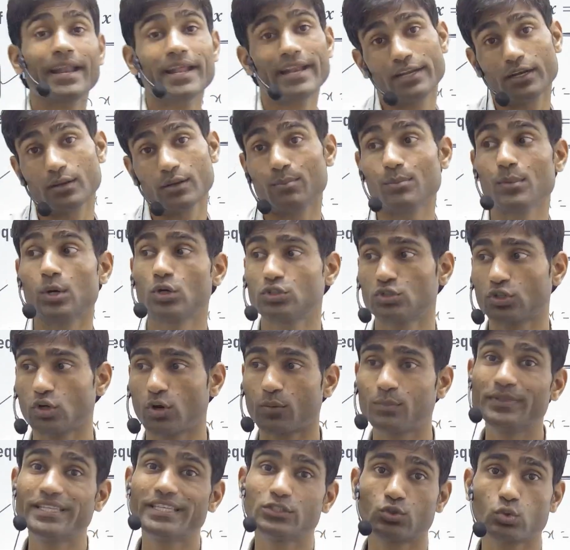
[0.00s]
numbers
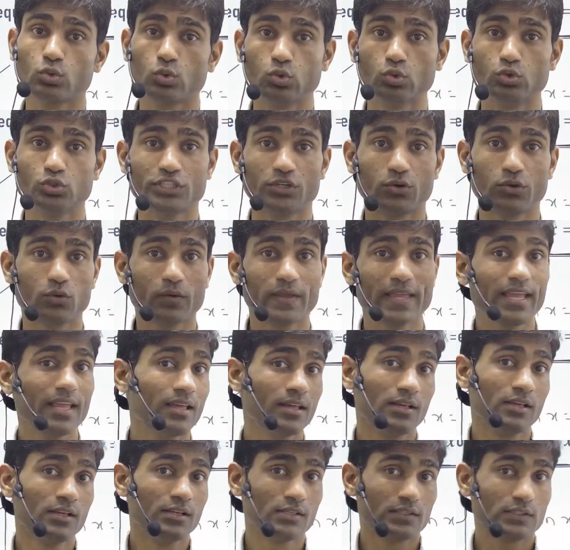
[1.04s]
of the solution. Okay,
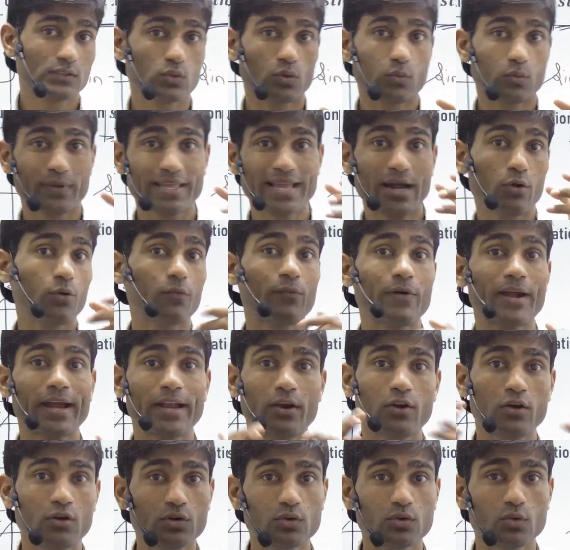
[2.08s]
so we have to find
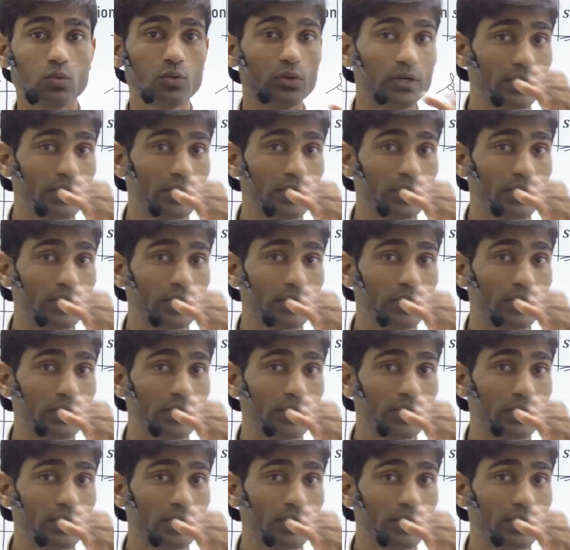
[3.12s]
out only